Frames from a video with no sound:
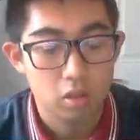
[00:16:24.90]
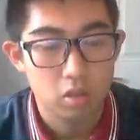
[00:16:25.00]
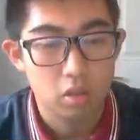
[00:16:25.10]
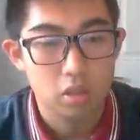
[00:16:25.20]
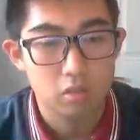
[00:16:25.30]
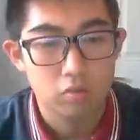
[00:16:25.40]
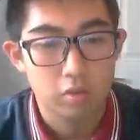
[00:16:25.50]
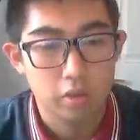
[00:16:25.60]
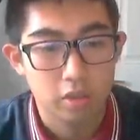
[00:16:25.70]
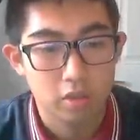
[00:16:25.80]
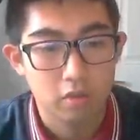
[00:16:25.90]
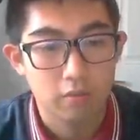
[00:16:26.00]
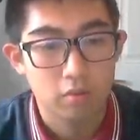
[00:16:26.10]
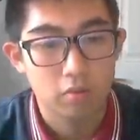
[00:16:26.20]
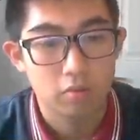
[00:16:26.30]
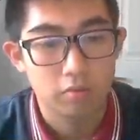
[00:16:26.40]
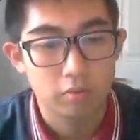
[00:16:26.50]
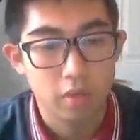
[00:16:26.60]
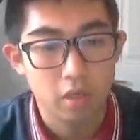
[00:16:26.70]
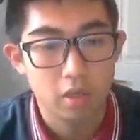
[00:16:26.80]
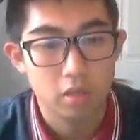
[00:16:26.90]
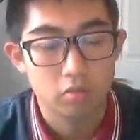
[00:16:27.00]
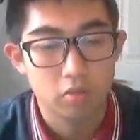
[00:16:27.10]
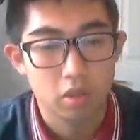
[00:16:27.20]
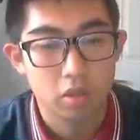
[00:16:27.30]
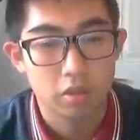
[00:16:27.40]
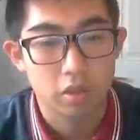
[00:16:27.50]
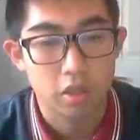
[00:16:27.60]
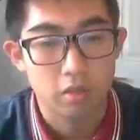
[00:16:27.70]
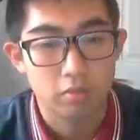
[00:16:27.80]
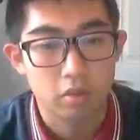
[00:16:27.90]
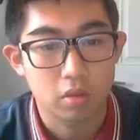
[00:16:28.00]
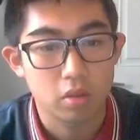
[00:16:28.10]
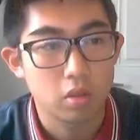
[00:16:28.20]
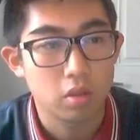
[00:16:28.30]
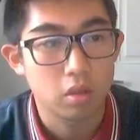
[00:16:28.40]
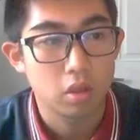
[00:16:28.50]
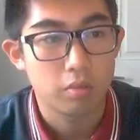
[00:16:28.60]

is World of Tanks after all. Anything retarded can happen. I